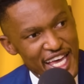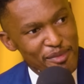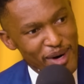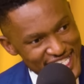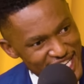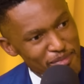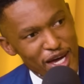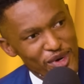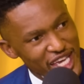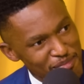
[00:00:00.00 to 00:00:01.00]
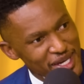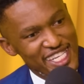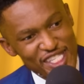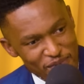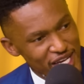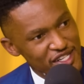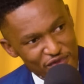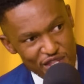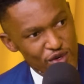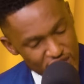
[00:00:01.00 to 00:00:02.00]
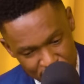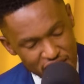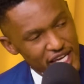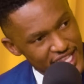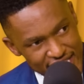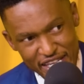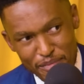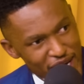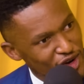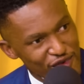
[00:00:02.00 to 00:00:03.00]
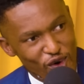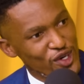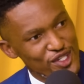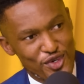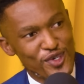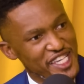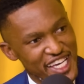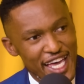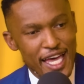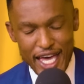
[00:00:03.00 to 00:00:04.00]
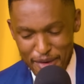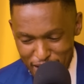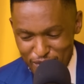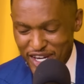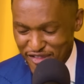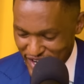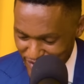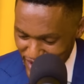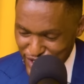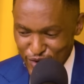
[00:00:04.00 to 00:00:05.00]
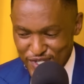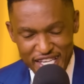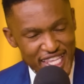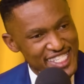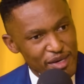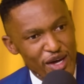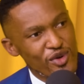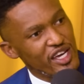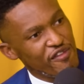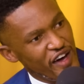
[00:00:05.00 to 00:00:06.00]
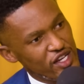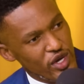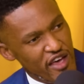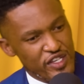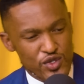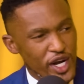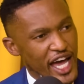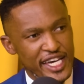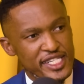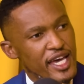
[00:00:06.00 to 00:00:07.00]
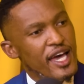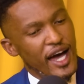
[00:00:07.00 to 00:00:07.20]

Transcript: But a man who can meet despair and defeat with a chair, that's a man of God's choosing. A man who can fight when he's losing, that's a man who can fight to heaven's own height.